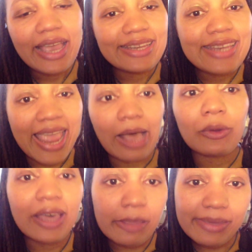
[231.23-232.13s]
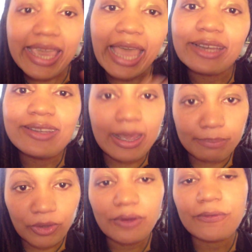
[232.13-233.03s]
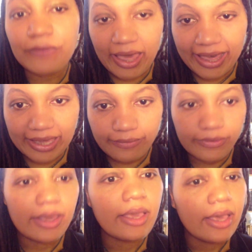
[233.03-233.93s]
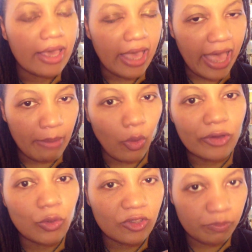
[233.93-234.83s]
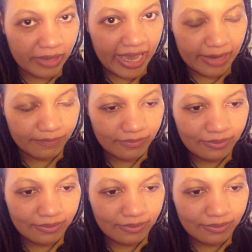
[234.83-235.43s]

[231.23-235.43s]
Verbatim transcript: Now, coming at number five, I'm going to explain.